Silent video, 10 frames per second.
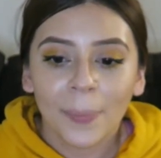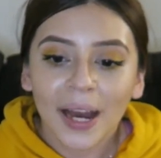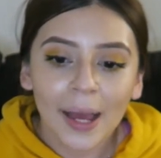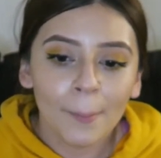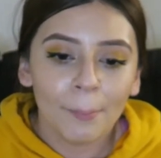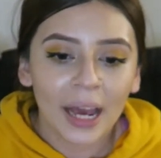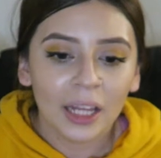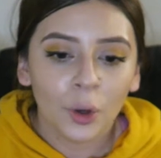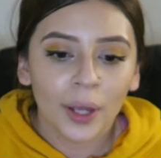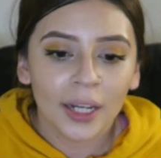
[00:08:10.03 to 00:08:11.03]
But
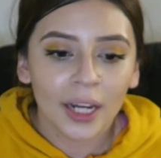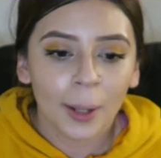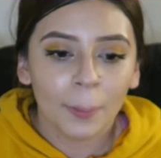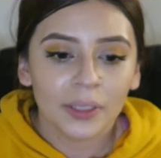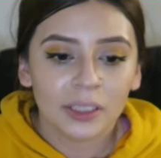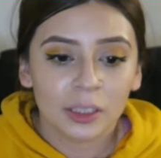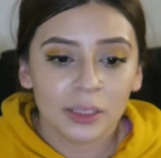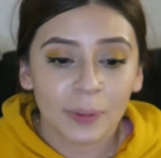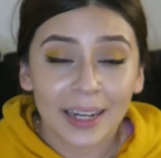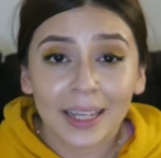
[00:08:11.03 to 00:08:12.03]
Milo ended up
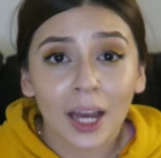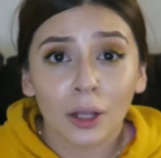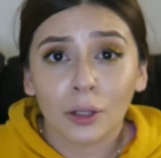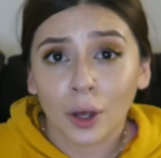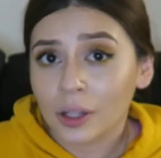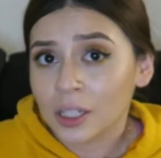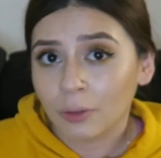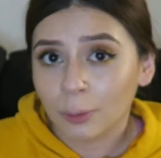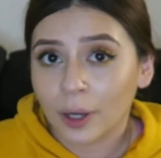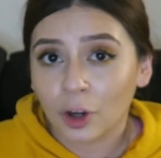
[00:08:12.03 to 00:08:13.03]
spending a lot of
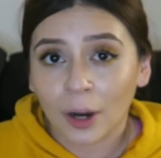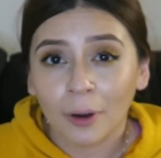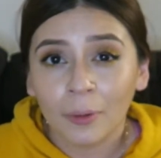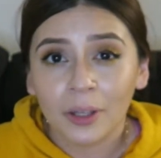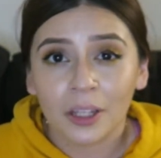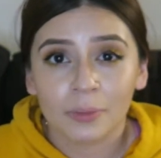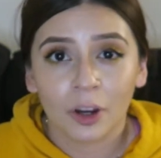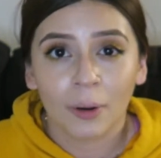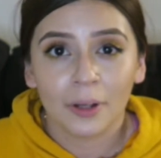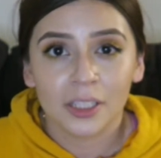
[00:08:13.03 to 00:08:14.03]
time with my grandma because
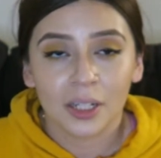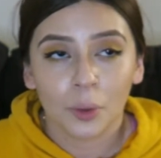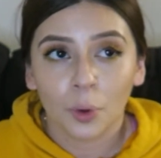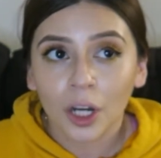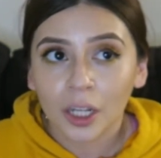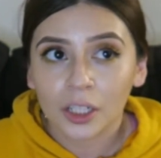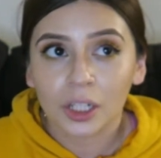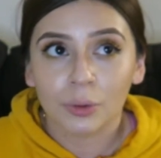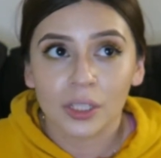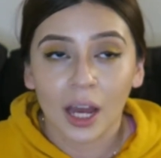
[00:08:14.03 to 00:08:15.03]
my grandma didn't work and
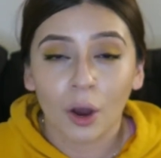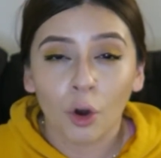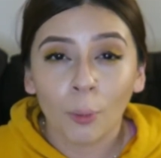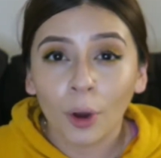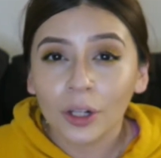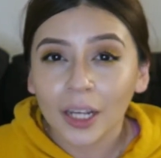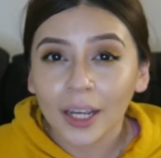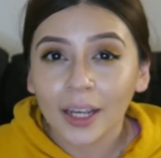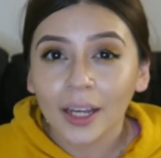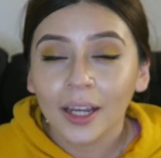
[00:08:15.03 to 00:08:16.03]
she was at home all
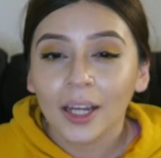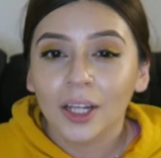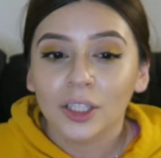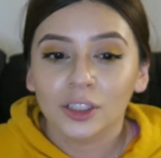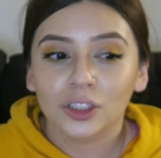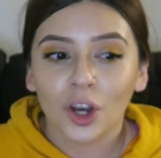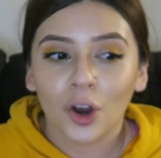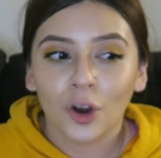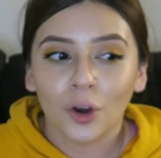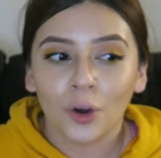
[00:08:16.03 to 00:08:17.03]
day.
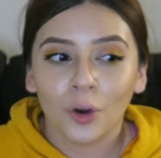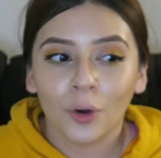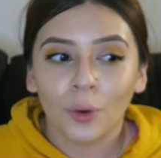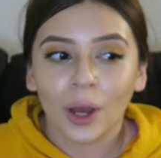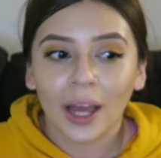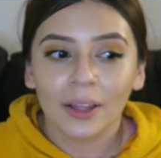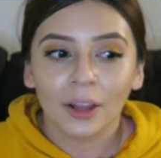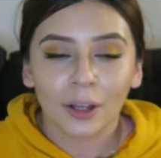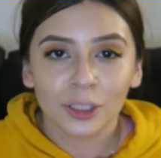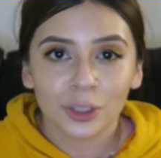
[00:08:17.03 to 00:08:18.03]
So
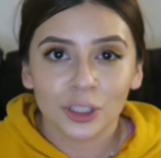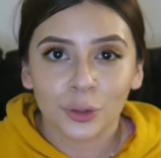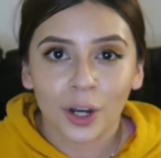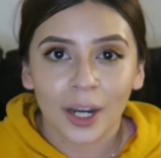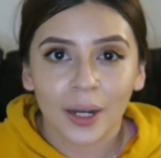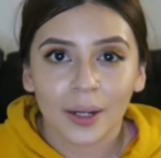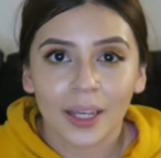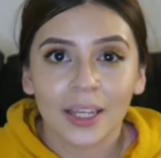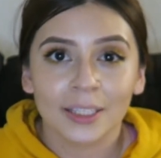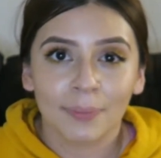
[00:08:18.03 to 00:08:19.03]
long story short,
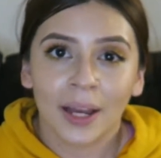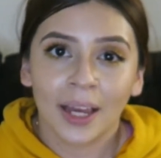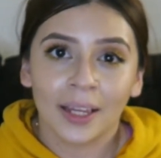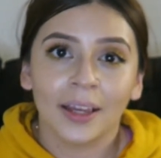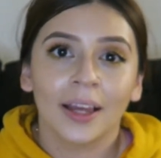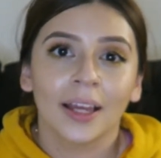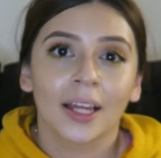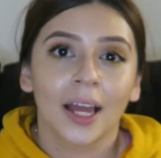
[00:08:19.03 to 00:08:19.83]
he's my